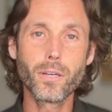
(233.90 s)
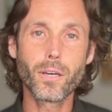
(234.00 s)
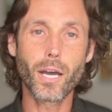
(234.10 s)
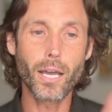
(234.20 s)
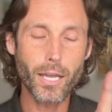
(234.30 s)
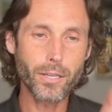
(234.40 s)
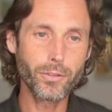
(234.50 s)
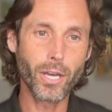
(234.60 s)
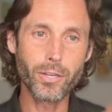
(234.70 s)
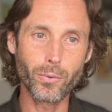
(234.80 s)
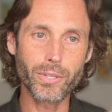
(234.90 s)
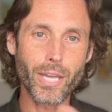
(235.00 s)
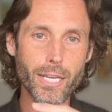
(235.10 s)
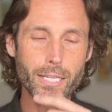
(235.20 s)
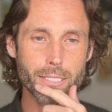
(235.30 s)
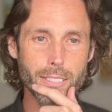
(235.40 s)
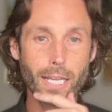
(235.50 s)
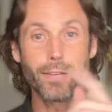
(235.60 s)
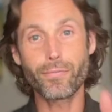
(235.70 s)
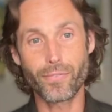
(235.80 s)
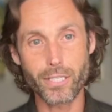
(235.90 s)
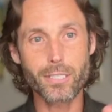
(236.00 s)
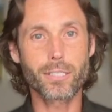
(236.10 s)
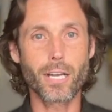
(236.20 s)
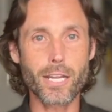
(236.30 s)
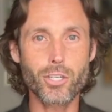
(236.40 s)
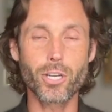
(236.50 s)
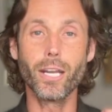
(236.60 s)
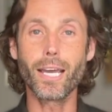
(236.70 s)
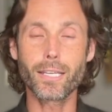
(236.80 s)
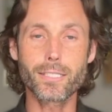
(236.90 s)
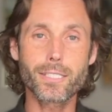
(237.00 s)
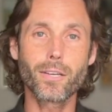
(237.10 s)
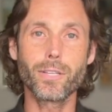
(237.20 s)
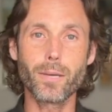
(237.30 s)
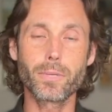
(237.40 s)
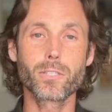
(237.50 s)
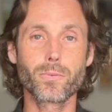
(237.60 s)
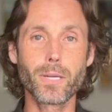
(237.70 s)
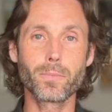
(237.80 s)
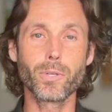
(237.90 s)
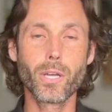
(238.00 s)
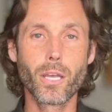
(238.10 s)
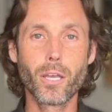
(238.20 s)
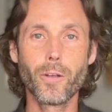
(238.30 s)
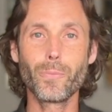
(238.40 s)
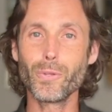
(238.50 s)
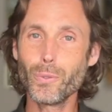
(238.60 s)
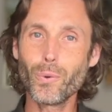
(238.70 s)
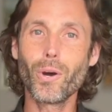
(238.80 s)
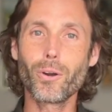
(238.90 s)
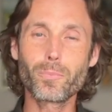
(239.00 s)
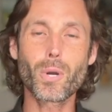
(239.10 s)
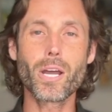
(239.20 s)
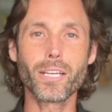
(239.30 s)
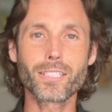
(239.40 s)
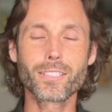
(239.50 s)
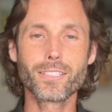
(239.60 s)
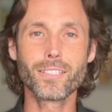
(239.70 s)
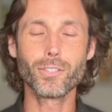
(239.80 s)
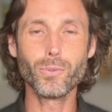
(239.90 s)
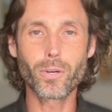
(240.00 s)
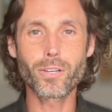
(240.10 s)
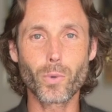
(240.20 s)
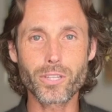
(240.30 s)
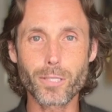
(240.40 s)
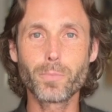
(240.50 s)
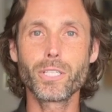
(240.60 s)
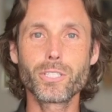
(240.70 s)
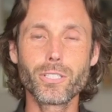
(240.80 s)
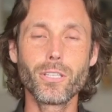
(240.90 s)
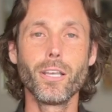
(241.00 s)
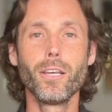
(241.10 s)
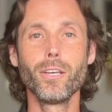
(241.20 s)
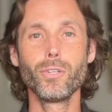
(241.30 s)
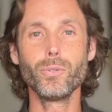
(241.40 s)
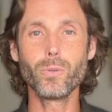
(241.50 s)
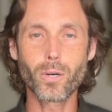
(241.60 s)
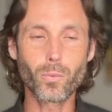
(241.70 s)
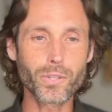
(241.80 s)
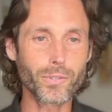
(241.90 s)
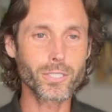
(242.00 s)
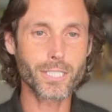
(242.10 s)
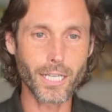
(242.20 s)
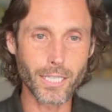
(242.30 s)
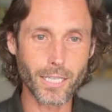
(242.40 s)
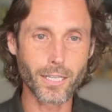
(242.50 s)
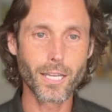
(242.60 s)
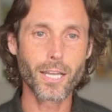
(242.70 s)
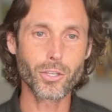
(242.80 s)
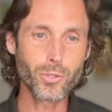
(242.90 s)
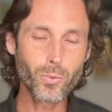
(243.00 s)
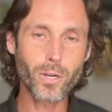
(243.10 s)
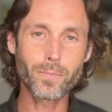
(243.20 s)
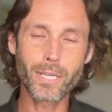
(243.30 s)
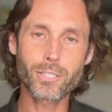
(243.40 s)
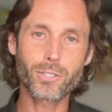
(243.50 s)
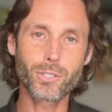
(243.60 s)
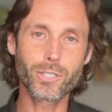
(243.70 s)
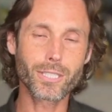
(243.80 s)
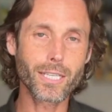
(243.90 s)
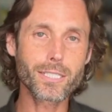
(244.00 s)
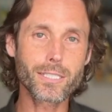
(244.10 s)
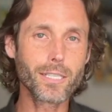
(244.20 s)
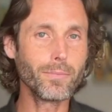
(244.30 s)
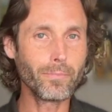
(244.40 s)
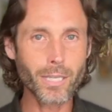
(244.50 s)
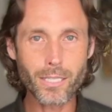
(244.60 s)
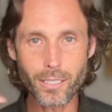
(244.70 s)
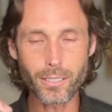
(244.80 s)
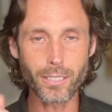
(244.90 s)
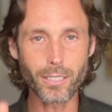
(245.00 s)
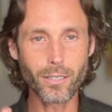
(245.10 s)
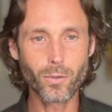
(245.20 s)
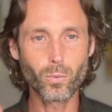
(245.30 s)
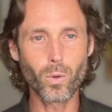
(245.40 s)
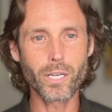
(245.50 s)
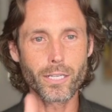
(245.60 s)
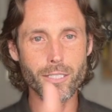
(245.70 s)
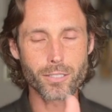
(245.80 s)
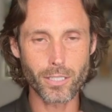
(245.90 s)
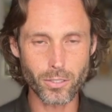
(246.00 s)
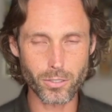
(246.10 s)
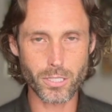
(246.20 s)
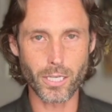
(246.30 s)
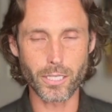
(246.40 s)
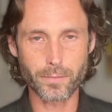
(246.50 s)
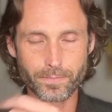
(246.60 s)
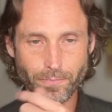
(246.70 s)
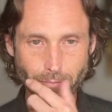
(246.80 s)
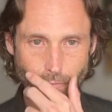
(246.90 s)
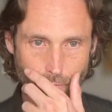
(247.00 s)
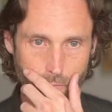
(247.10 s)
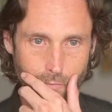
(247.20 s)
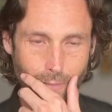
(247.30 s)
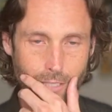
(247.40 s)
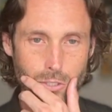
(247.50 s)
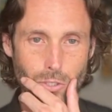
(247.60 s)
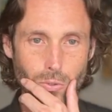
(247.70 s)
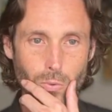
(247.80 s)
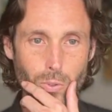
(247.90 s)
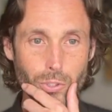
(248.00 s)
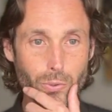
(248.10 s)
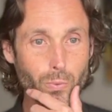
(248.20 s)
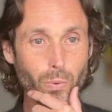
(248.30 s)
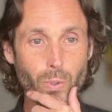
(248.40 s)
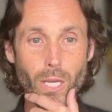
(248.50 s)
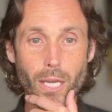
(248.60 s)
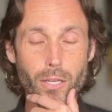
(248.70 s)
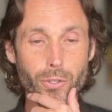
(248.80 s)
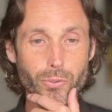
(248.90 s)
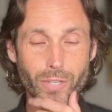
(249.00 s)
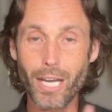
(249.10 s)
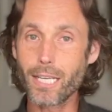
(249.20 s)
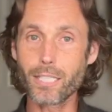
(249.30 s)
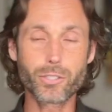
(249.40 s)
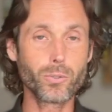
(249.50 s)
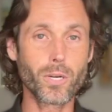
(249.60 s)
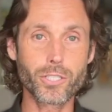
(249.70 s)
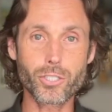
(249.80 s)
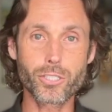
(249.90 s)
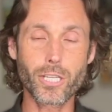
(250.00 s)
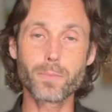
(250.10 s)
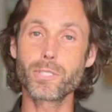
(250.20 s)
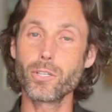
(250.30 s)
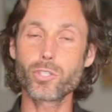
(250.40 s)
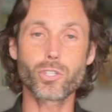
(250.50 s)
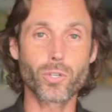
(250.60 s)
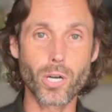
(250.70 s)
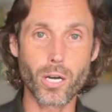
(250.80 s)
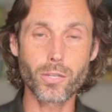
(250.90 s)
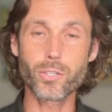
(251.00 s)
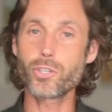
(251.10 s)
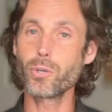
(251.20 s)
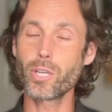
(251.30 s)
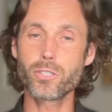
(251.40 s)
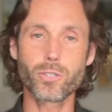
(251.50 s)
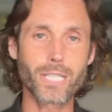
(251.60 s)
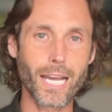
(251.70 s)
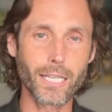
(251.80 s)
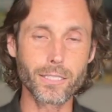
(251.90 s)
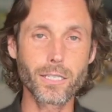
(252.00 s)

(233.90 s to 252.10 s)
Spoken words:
I know what that is, and it fits their headshot. I can sell that, because remember, you are a product. You are they're pitching. You are what they're selling. You want to make sure that they see immediately what it is that you're selling. So You've got to get 2 audition tapes that are strong, that showcase your talent.